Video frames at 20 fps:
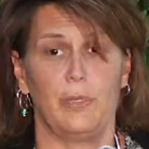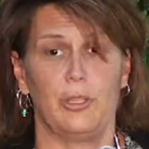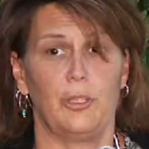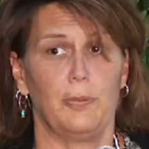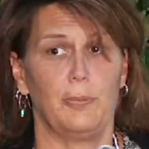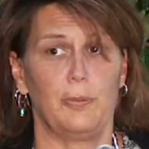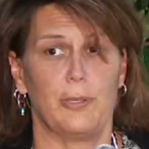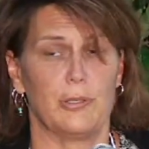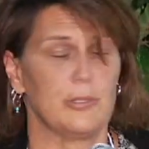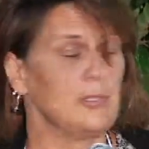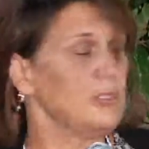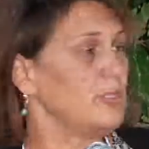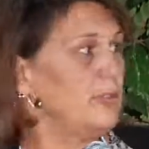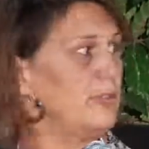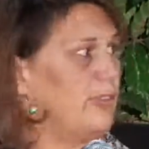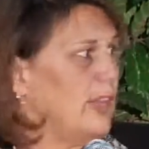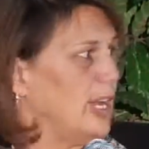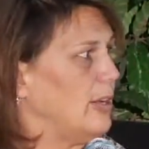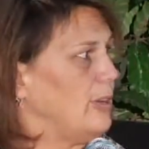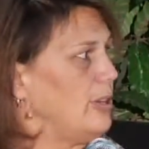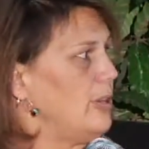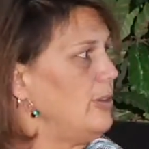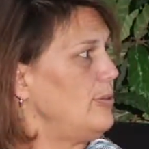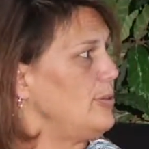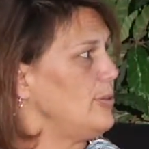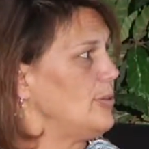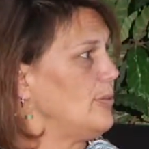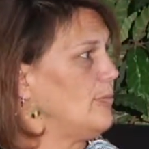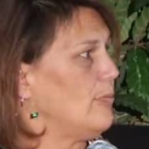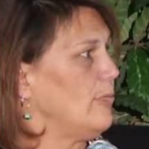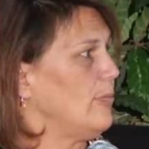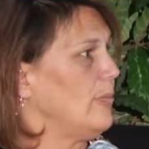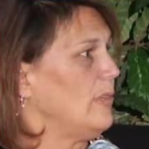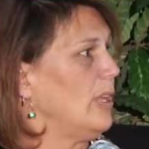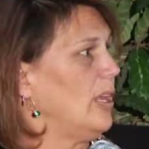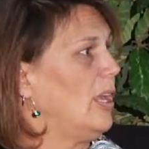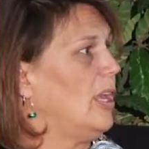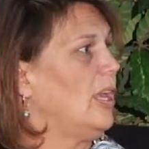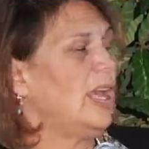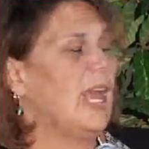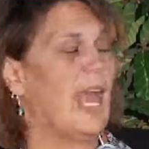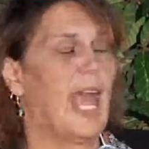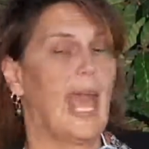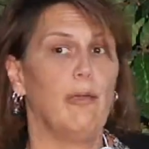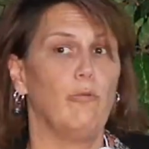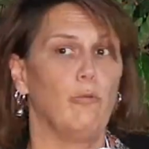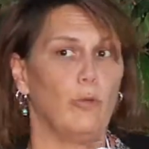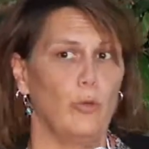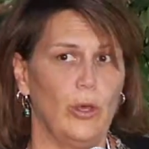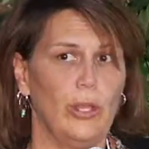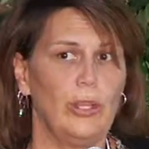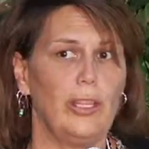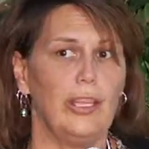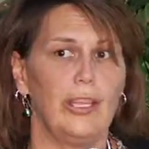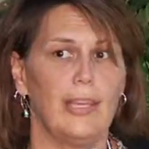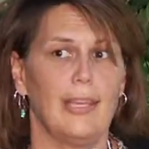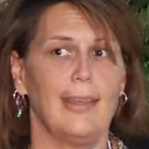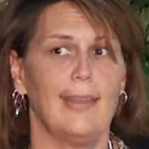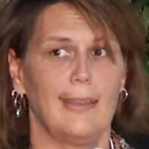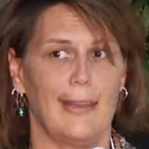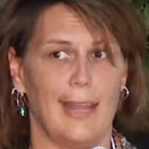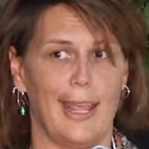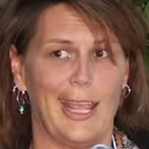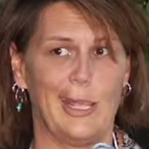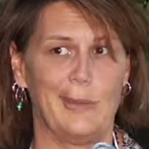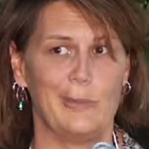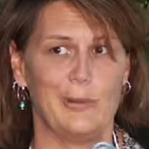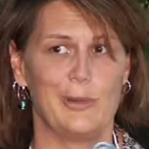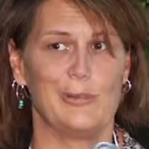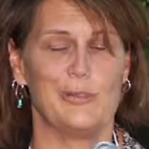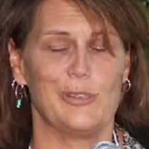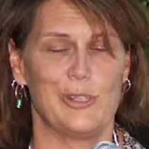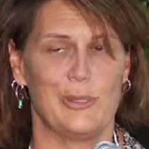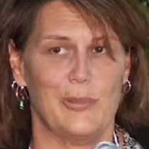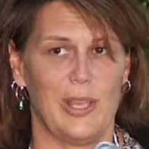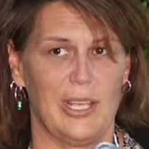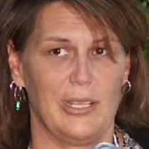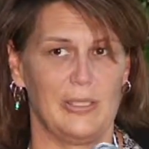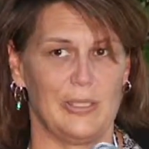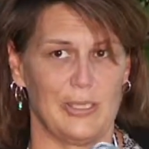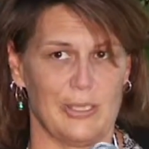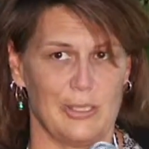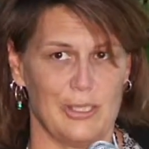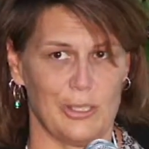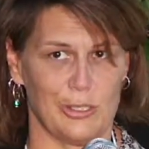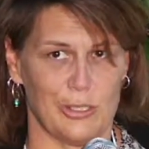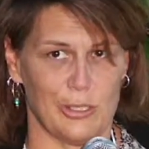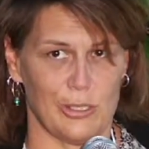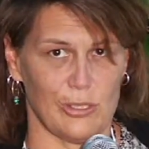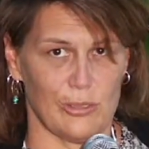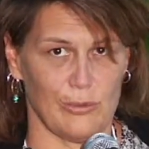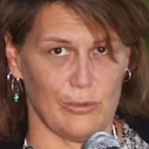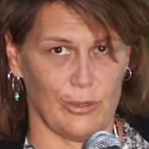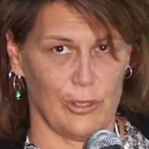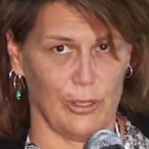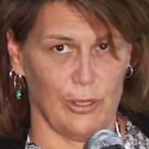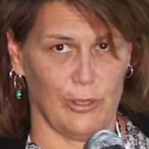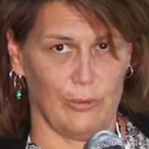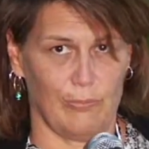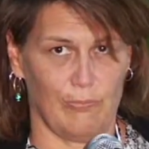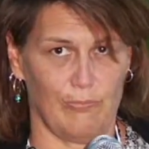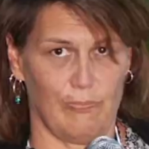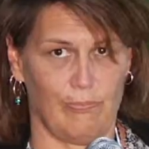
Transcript: with your personal values and willing and able to make decisions for you.